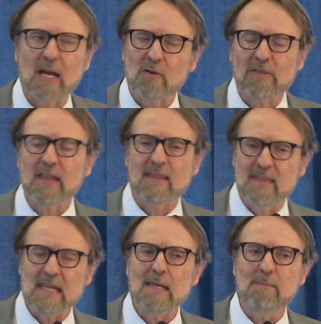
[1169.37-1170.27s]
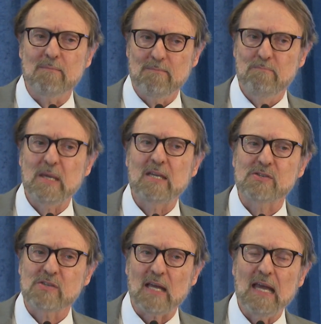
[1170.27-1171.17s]
I don't think, the
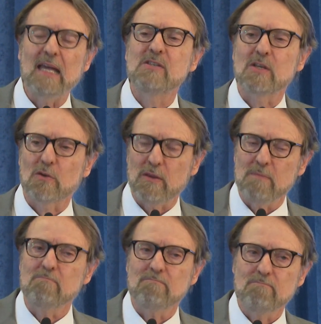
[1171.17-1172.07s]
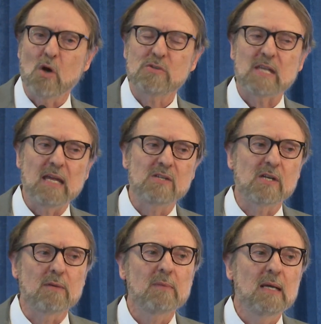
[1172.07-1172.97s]
biggest aging or the most
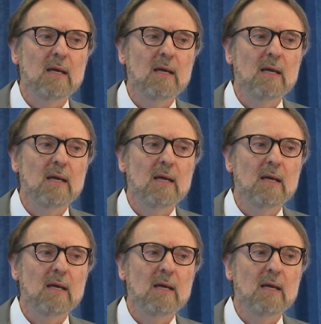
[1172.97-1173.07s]
aging